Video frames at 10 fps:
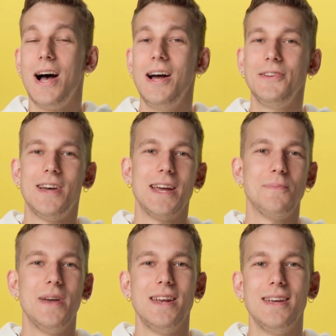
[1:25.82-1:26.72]
Unlike
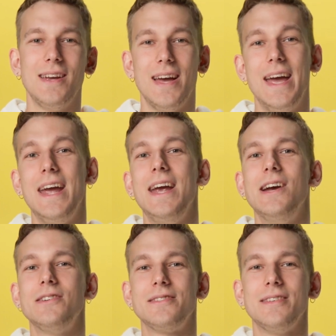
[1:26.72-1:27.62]
many,
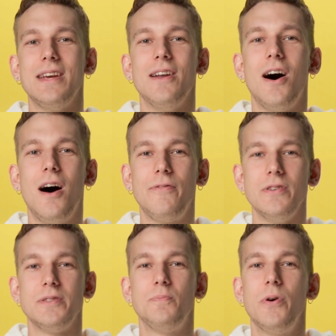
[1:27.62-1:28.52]
AirSlate
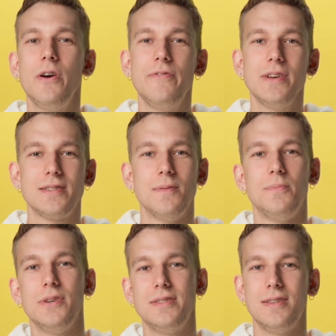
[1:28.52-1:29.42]
offers perfect
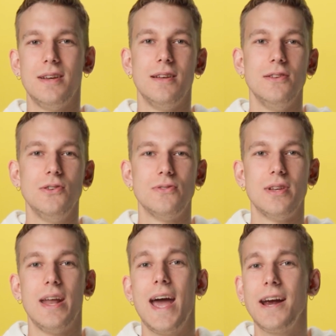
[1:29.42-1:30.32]
simplicity in use
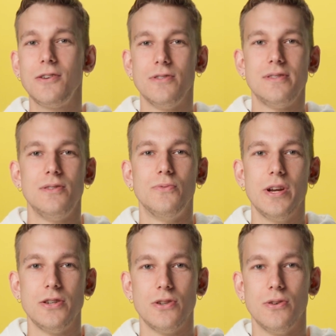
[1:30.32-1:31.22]
and accuracy
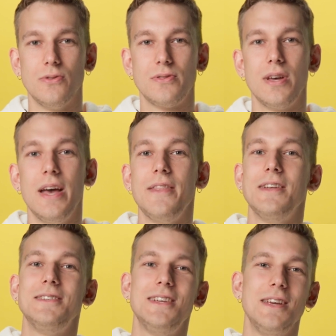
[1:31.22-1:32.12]
ratios
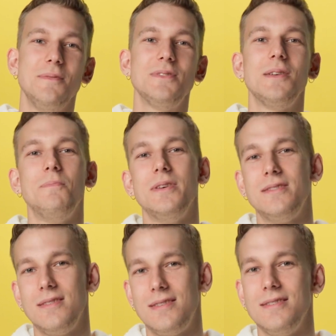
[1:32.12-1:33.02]
that teams and
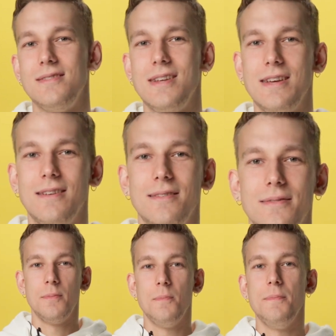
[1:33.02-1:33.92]
businesses need.
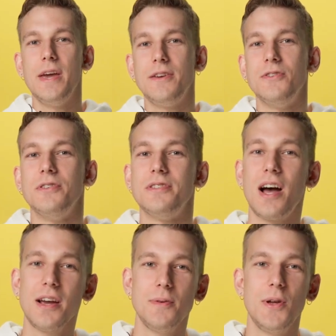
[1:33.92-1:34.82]
Make your
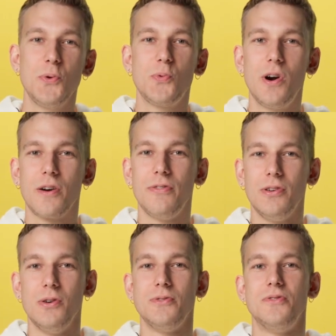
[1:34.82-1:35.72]
document
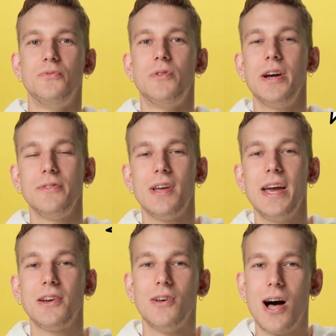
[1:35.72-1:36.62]
workflows run
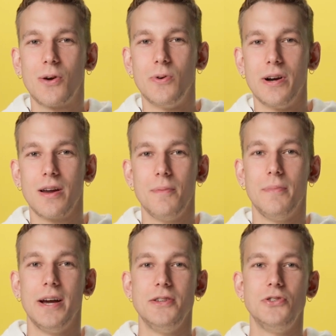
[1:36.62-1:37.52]
like clockwork
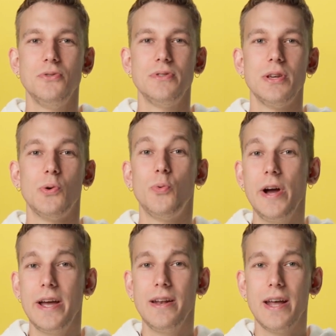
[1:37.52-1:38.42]
by choosing
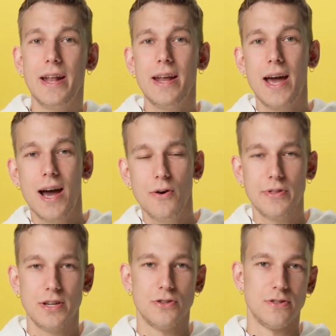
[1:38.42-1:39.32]
when and how
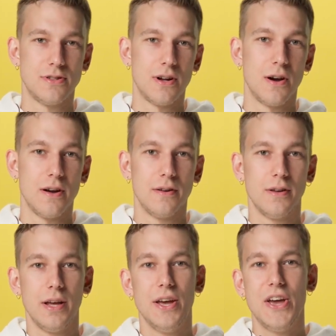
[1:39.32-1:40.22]
they should start.
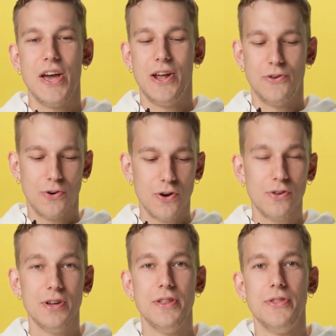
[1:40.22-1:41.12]

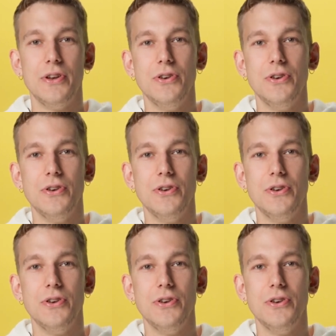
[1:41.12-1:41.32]
Enroll in the